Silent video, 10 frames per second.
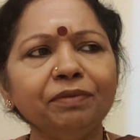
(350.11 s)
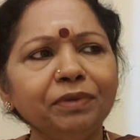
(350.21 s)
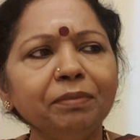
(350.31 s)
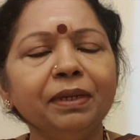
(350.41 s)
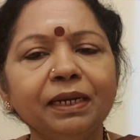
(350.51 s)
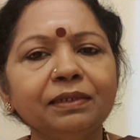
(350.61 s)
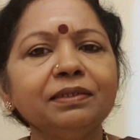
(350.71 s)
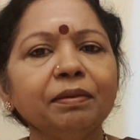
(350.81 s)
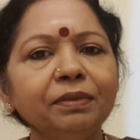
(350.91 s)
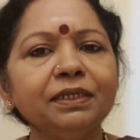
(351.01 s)
Every minute
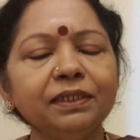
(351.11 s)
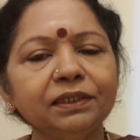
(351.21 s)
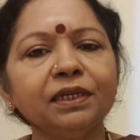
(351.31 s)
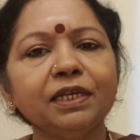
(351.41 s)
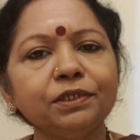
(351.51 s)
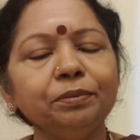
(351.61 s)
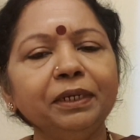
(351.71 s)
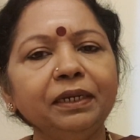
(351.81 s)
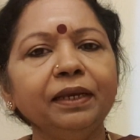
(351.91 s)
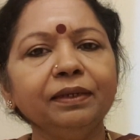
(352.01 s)
some decision has to
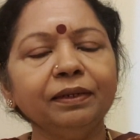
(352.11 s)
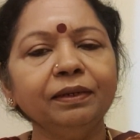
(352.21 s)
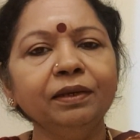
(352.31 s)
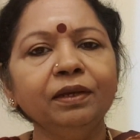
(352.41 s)
be taken.